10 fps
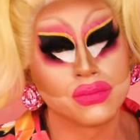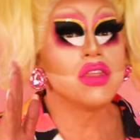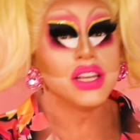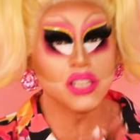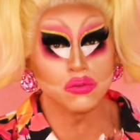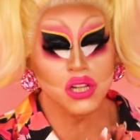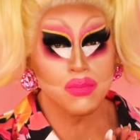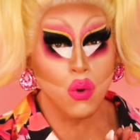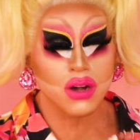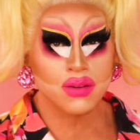This is really
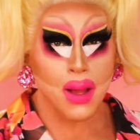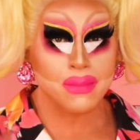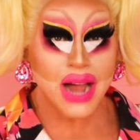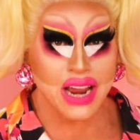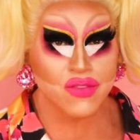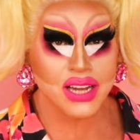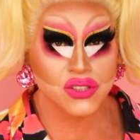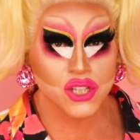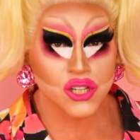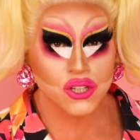important. My
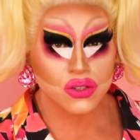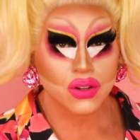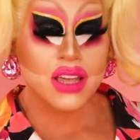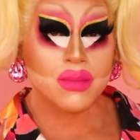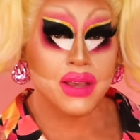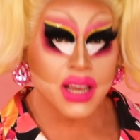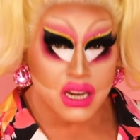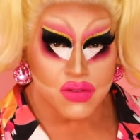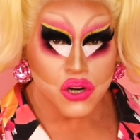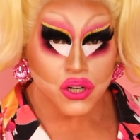advice to you, in the
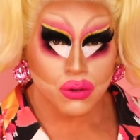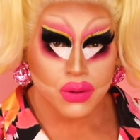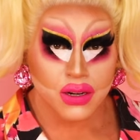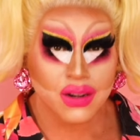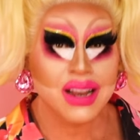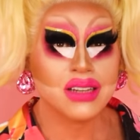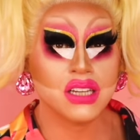beginning of your career,